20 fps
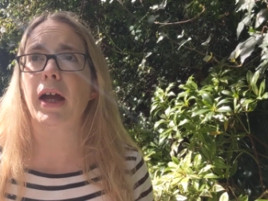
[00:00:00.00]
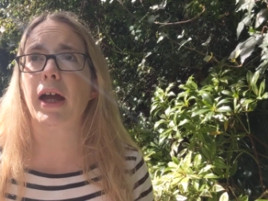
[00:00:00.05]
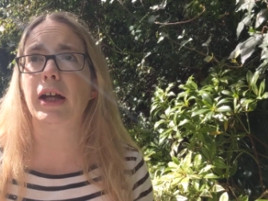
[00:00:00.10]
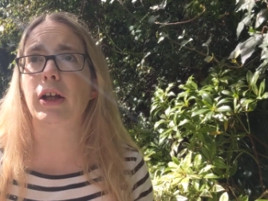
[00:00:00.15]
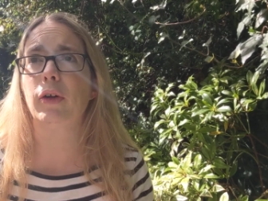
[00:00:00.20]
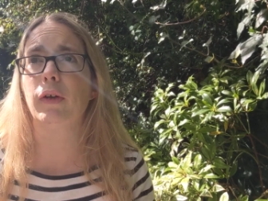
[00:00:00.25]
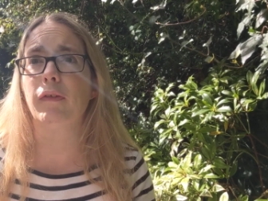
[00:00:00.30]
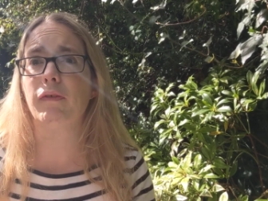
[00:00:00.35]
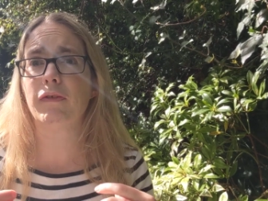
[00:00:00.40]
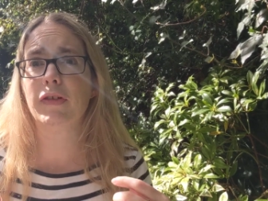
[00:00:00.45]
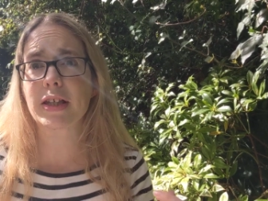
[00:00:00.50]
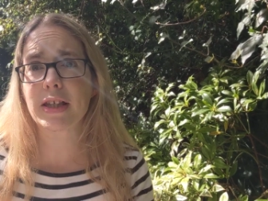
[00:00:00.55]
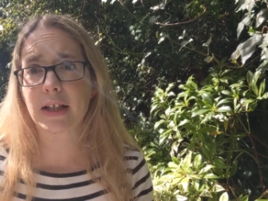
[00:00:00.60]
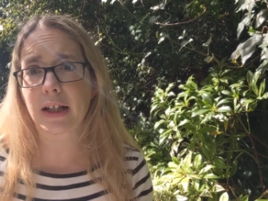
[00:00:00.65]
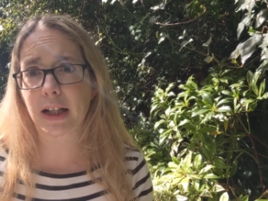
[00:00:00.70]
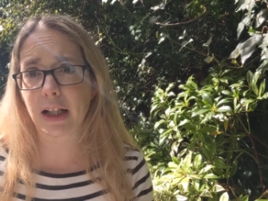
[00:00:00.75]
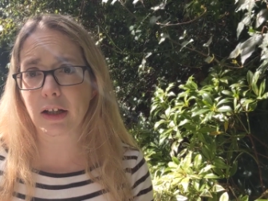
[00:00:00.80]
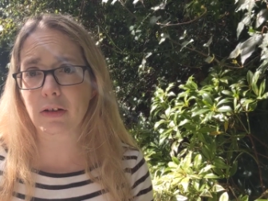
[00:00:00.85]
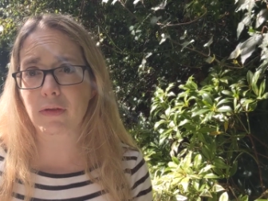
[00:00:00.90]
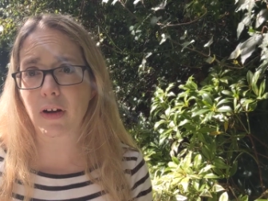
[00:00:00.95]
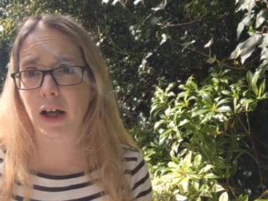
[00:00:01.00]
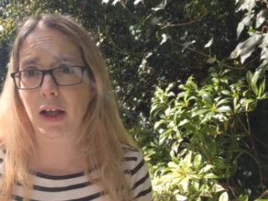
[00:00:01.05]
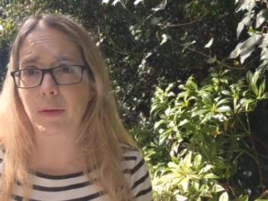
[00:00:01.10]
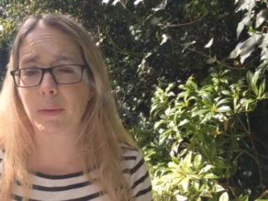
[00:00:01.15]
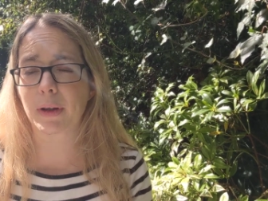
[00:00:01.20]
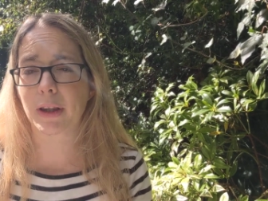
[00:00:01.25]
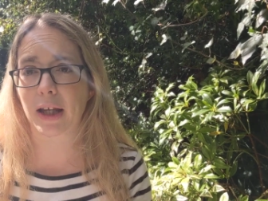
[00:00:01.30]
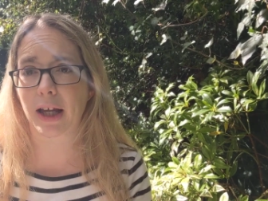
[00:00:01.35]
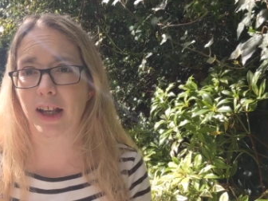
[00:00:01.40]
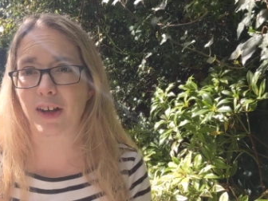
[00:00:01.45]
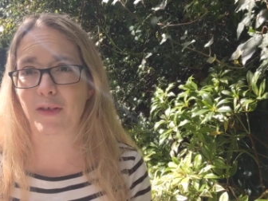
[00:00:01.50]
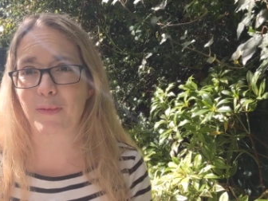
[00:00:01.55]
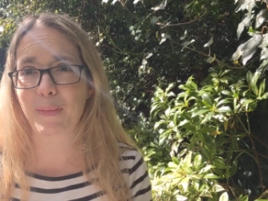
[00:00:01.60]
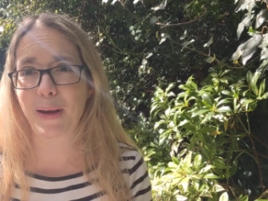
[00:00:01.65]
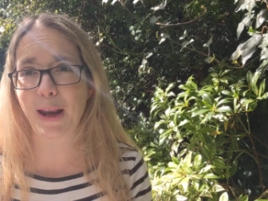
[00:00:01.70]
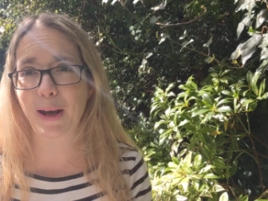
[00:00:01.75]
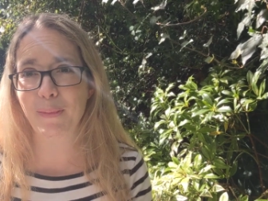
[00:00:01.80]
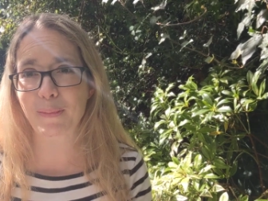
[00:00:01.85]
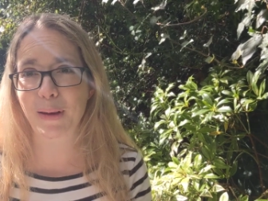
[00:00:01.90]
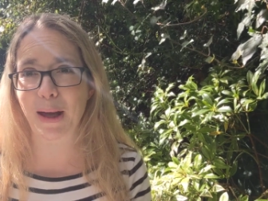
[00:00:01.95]
I could physically write with kind of
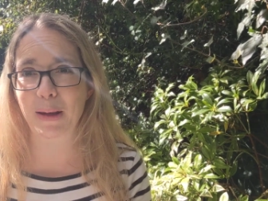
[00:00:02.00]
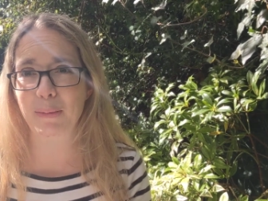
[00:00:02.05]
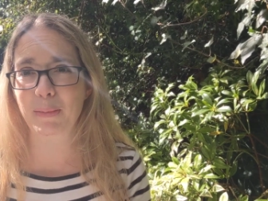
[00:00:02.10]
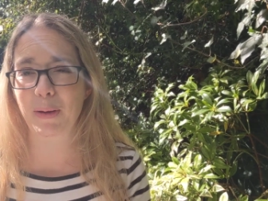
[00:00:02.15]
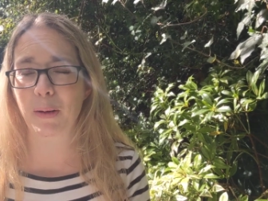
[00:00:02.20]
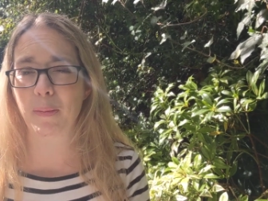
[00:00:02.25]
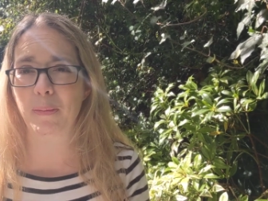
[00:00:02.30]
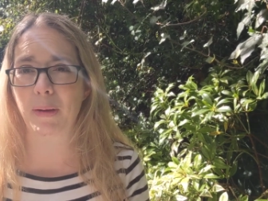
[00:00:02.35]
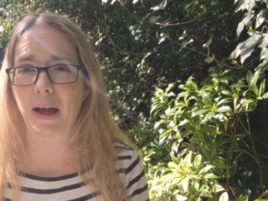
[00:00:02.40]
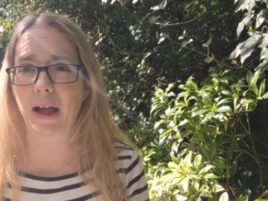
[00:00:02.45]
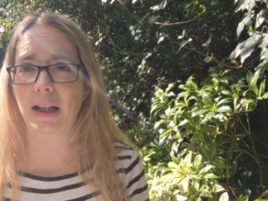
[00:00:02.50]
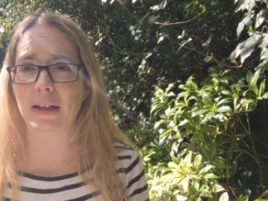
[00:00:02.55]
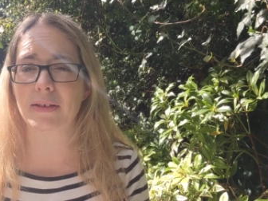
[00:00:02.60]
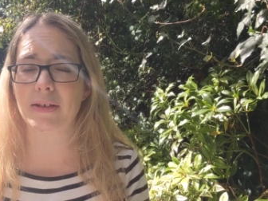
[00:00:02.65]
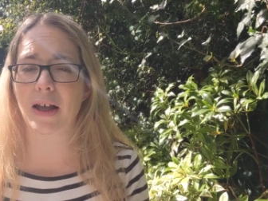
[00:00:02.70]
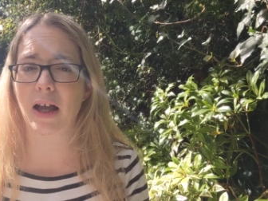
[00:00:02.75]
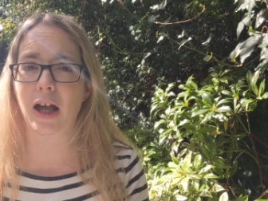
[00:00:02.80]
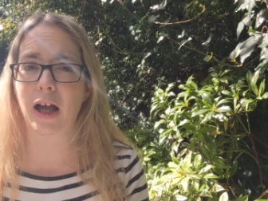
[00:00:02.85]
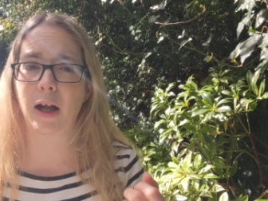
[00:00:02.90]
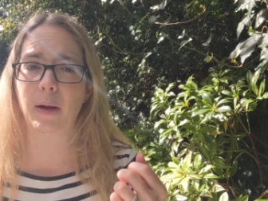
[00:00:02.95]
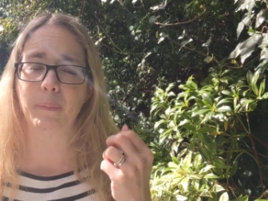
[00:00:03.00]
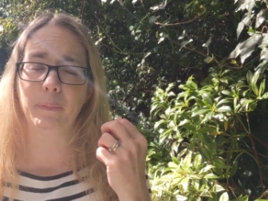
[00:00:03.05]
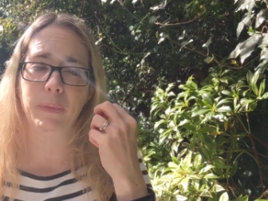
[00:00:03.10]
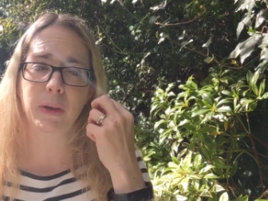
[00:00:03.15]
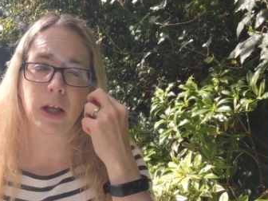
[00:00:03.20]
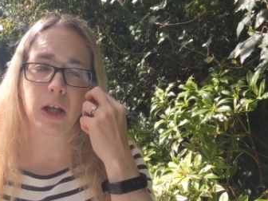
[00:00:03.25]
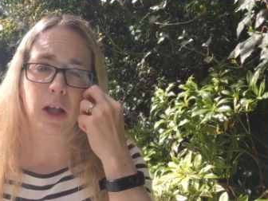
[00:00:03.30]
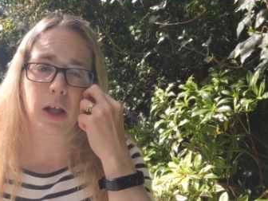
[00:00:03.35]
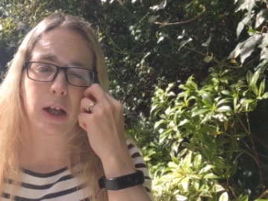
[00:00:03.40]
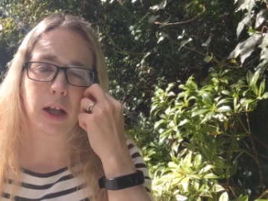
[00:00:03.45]
pen and paper but um,